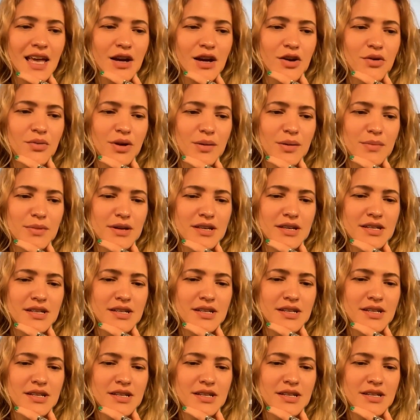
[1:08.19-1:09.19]
agreement
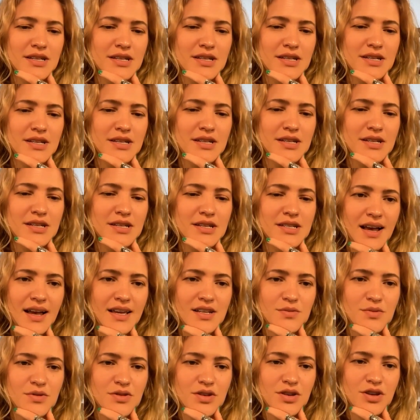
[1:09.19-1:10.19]
that Sweden signed
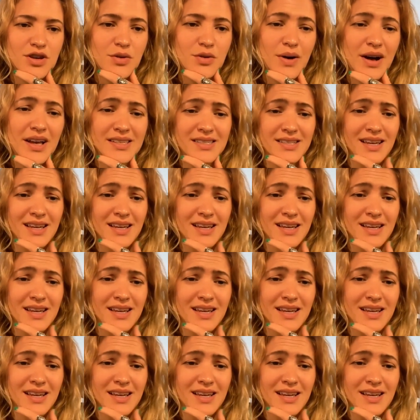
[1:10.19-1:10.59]
with the U.S.